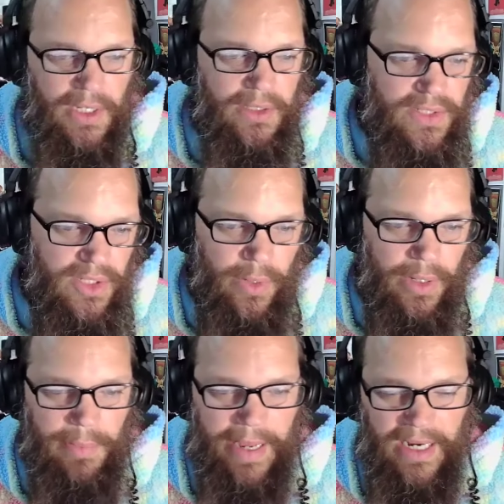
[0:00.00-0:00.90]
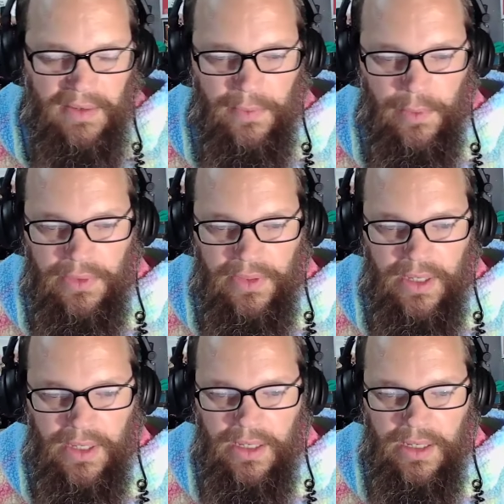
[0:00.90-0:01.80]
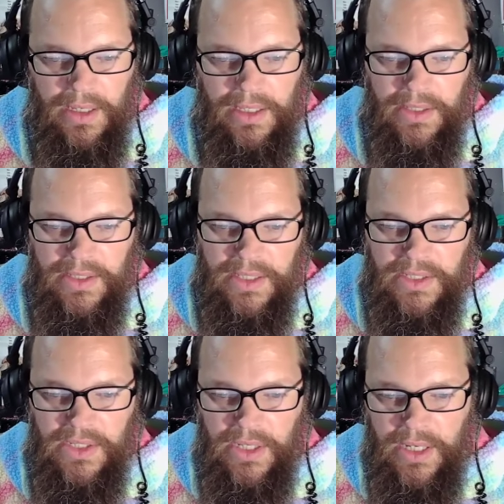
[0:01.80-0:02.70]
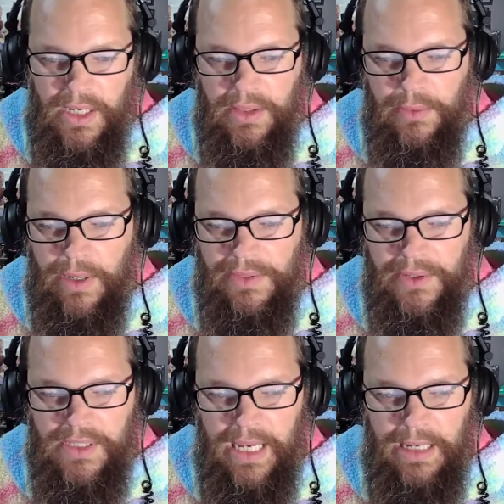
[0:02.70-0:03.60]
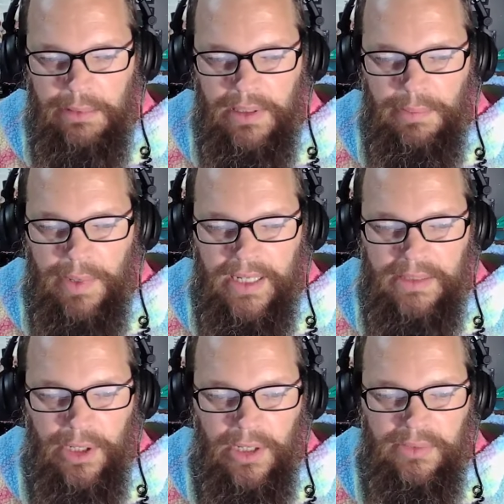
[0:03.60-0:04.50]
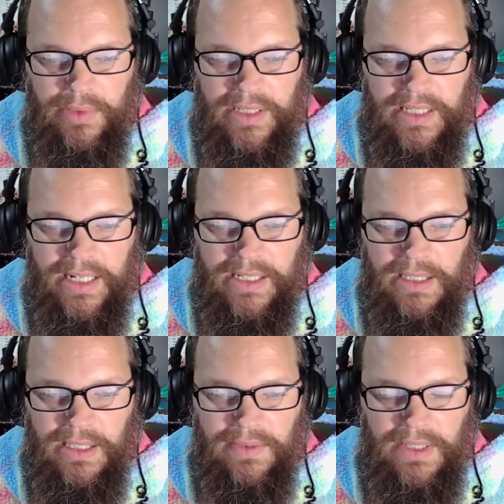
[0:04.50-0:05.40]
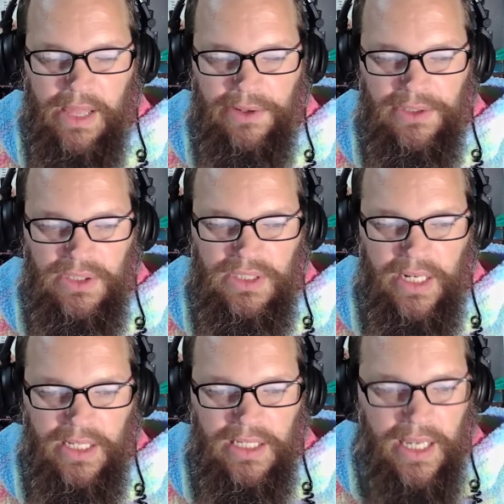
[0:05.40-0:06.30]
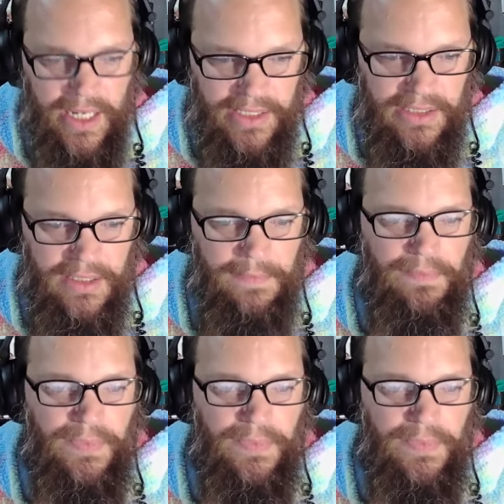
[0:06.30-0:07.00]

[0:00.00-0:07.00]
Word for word: The two went back and forth uh, in the sitch, throughout their time in the pods, but ultimately decided to leave together, just not engaged.